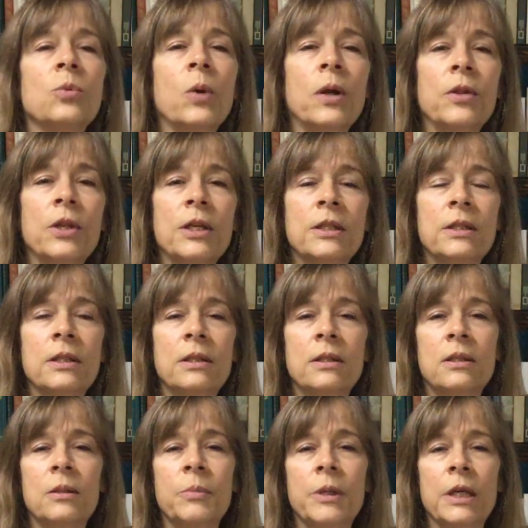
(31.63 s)
one of these needs
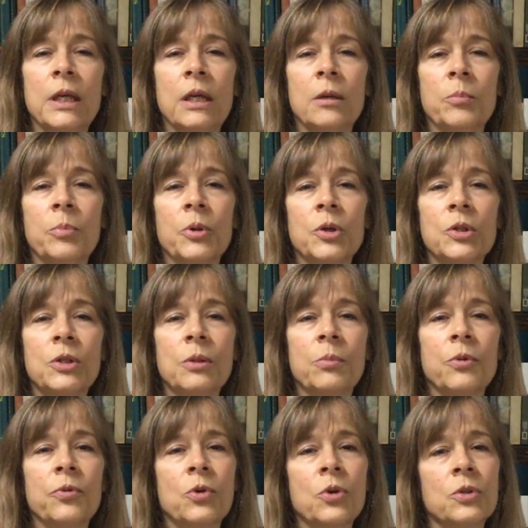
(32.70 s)
to be in person,
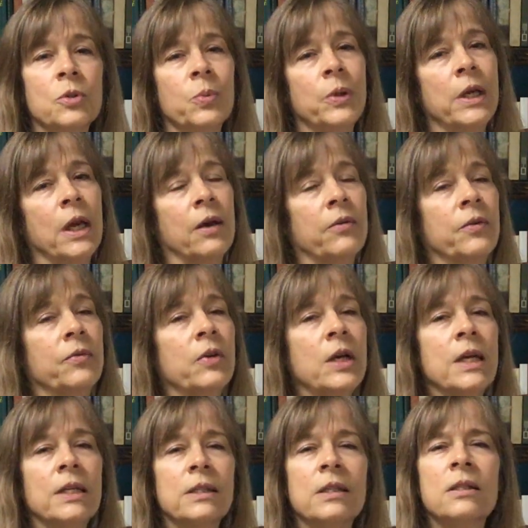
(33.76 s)
but of course we have
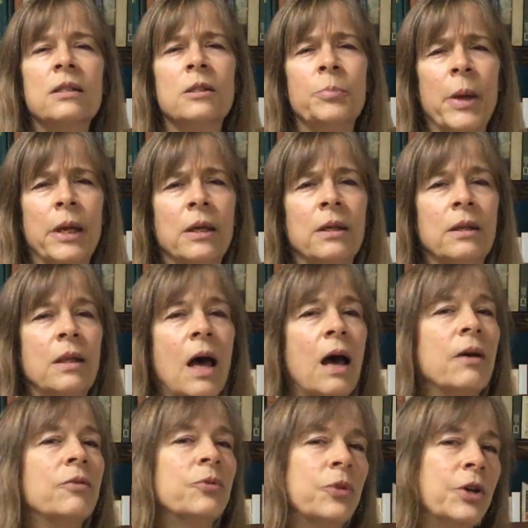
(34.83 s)
suspended
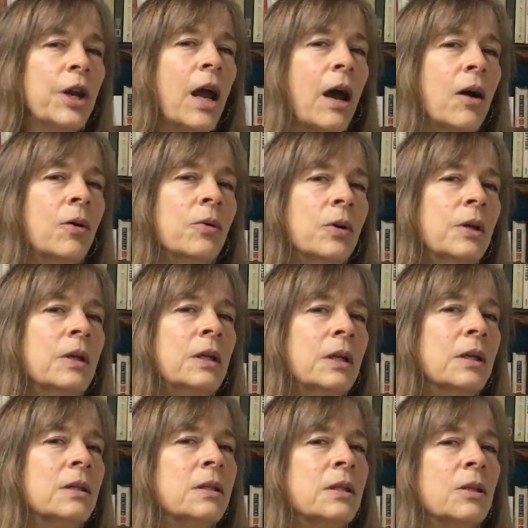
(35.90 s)
that for now
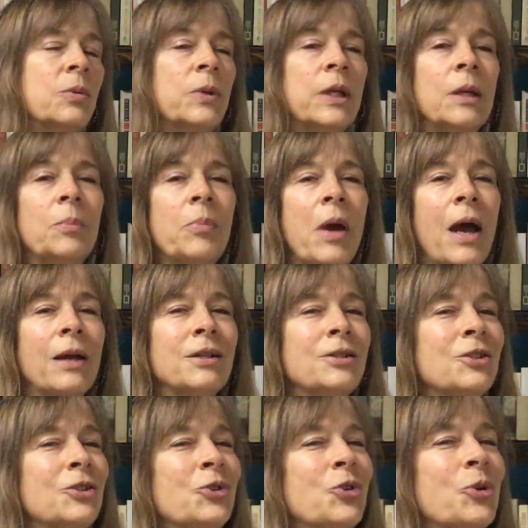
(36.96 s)
until we get back
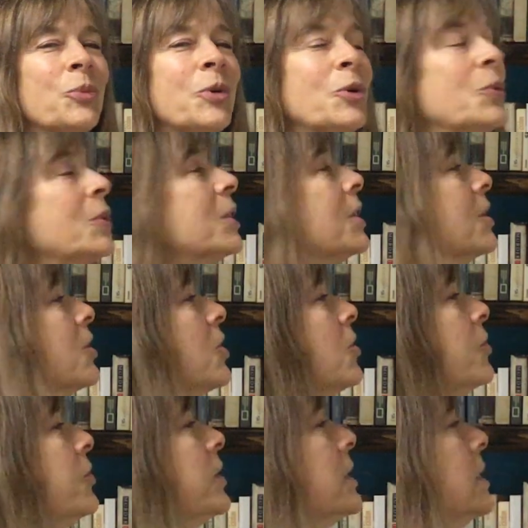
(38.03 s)
to normal with the
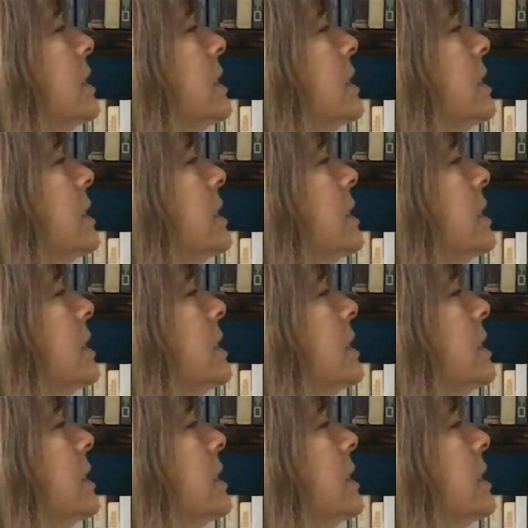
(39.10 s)
COVID